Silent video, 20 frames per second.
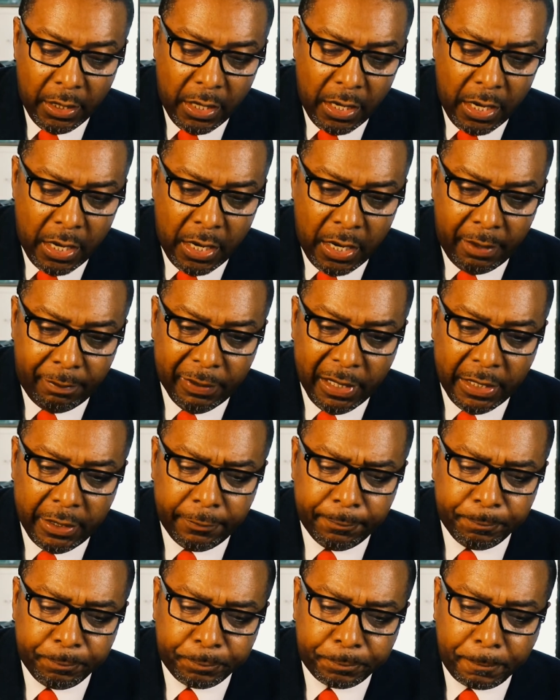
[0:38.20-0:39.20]
But
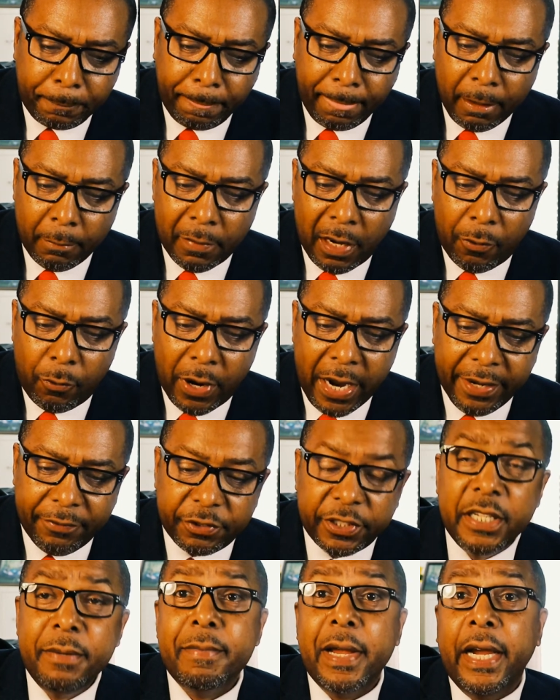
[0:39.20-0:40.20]
my wife,
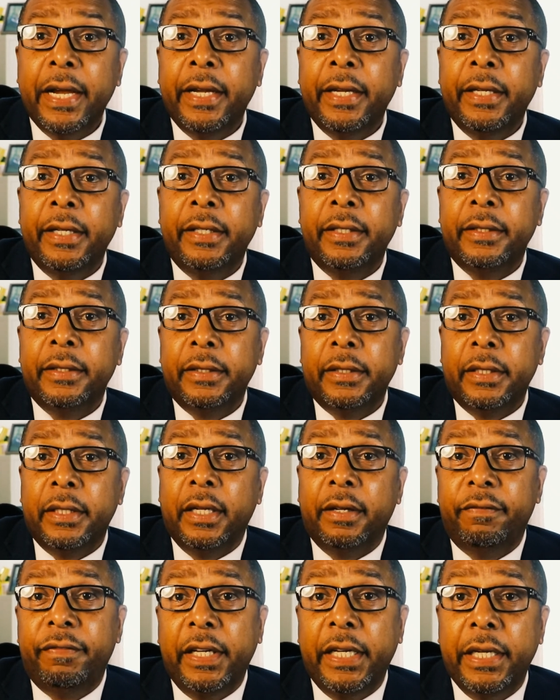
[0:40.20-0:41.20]
she made
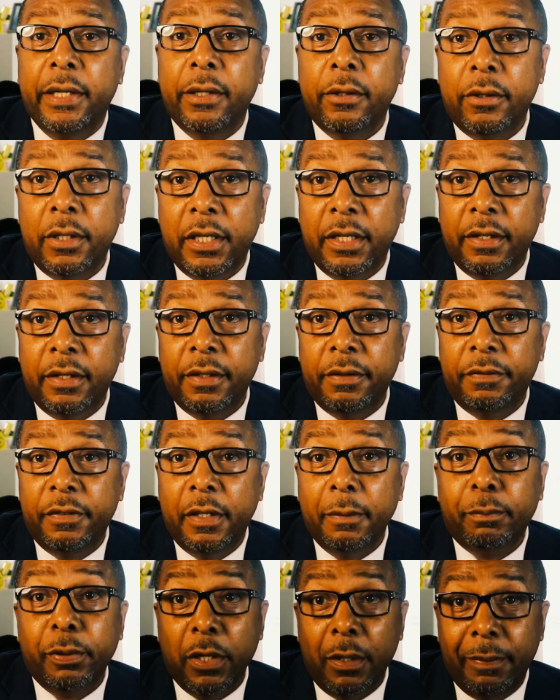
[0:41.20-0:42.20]
a video of the
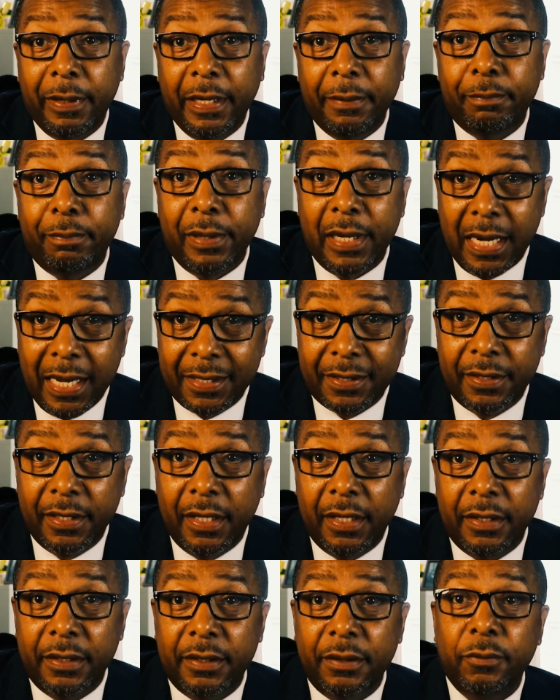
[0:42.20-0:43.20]
probate
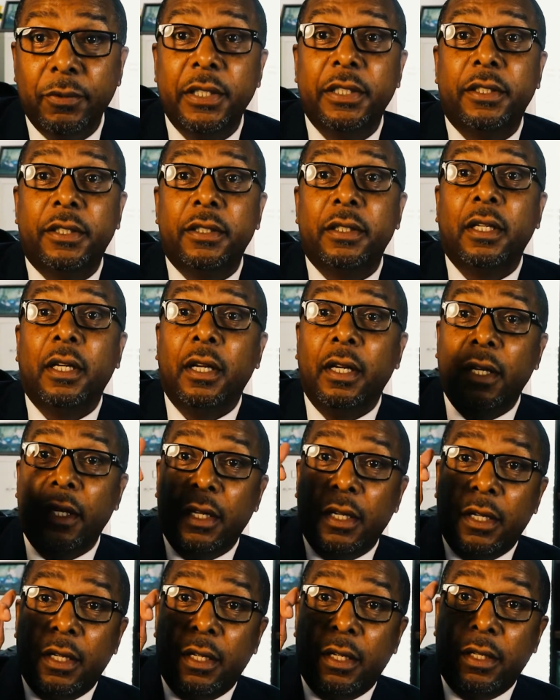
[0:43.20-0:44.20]
process, which
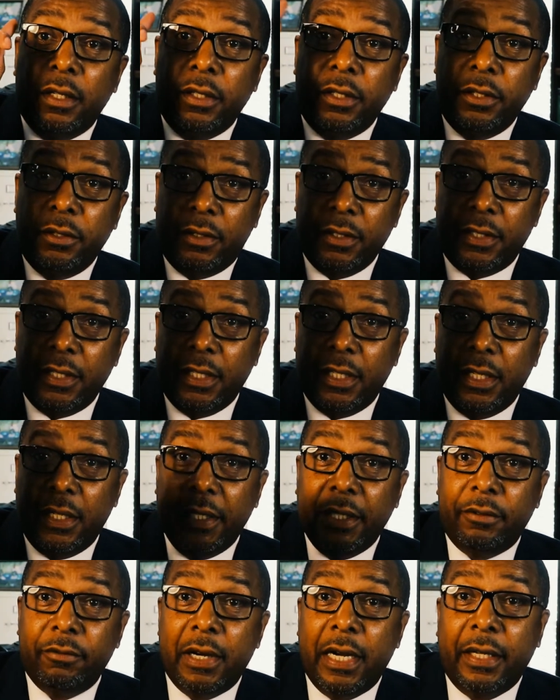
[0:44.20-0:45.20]
you can see the
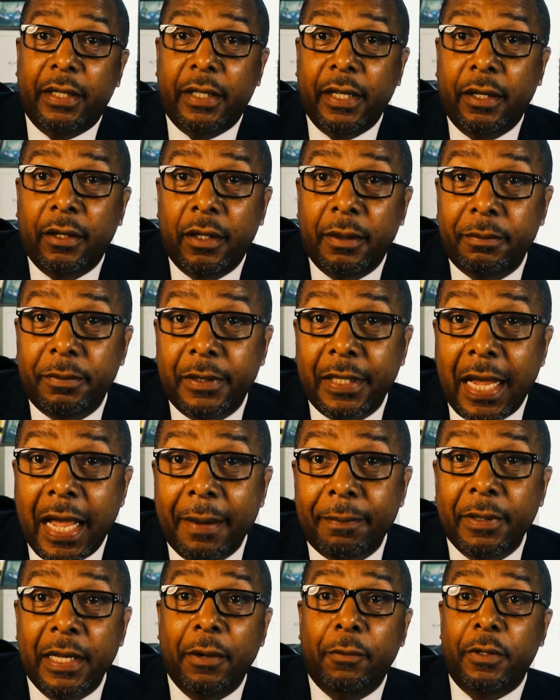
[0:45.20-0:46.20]
link right there up
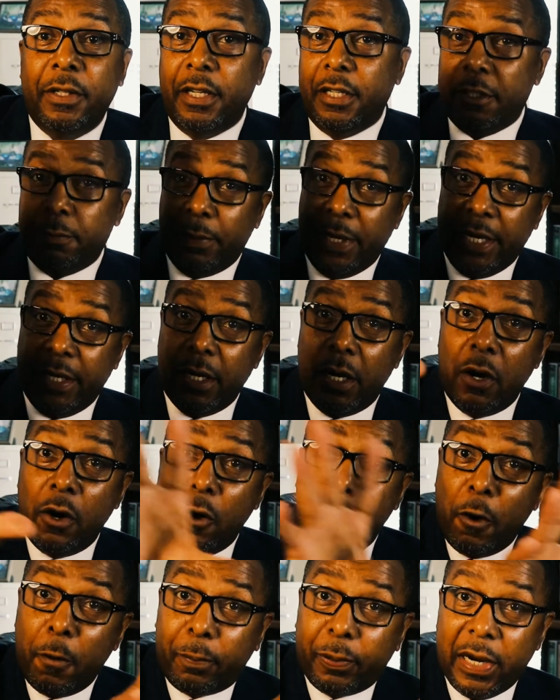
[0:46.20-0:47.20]
top that would explain the
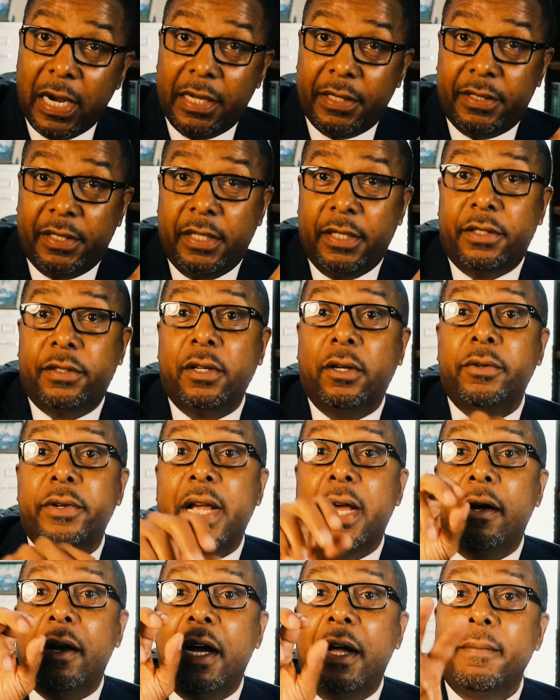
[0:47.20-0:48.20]
whole process. So
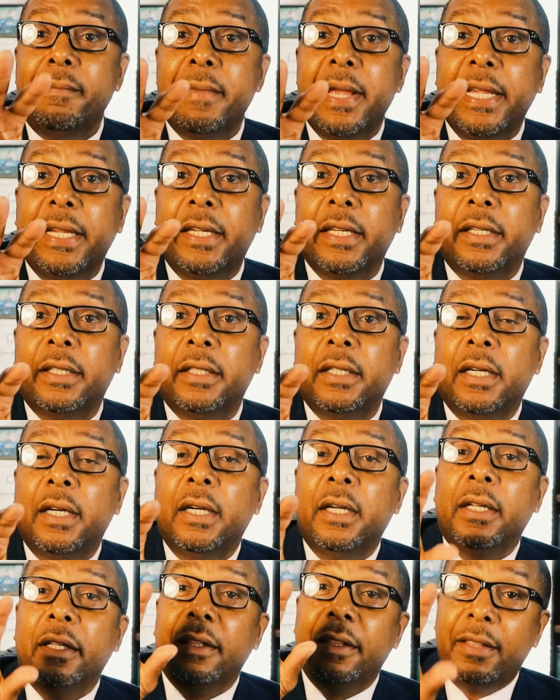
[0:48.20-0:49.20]
now I'm making
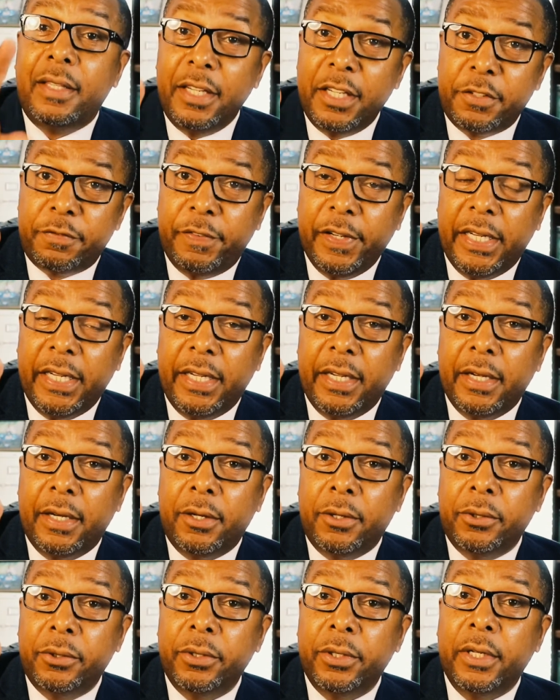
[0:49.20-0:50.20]
this
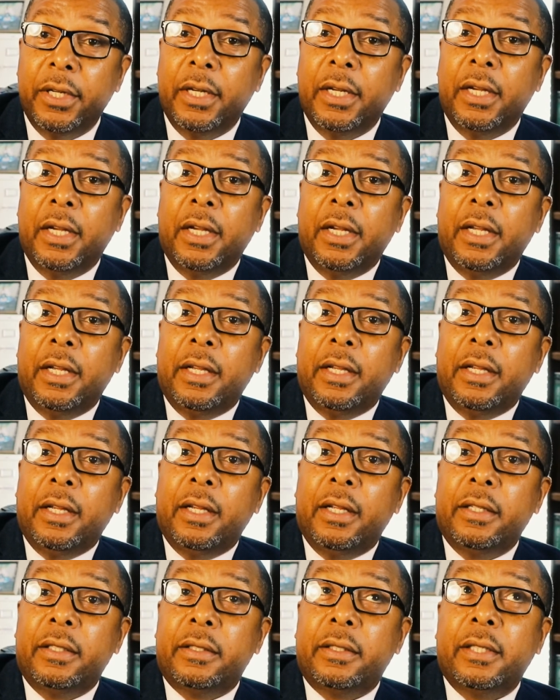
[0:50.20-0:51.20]
video
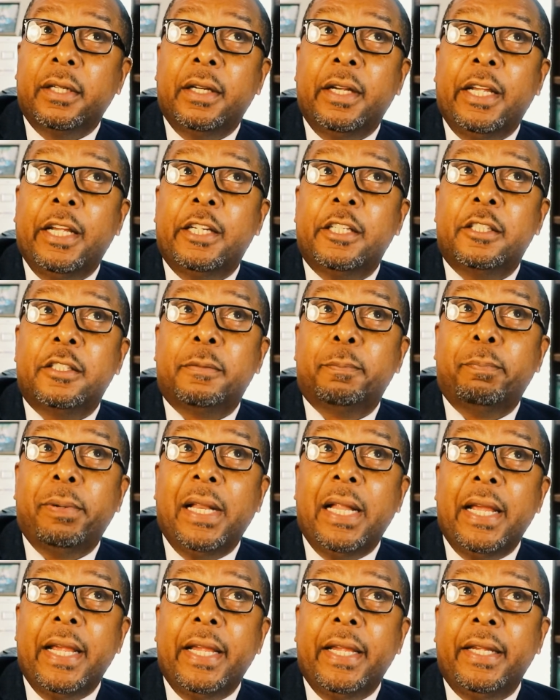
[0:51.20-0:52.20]
to
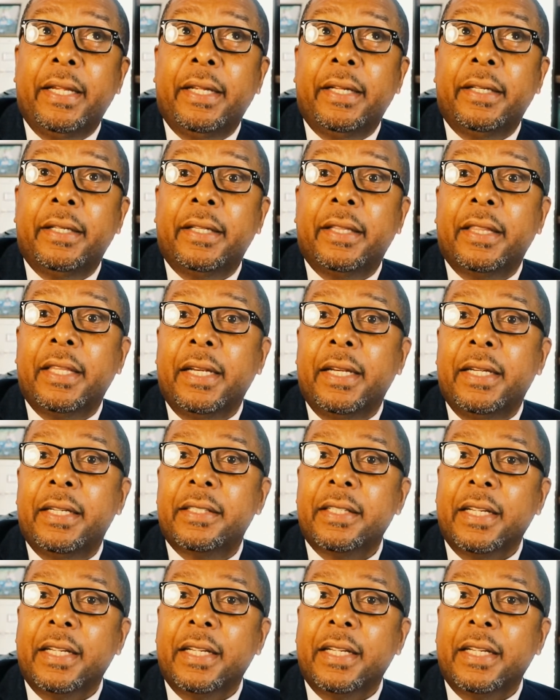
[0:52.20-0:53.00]
explain things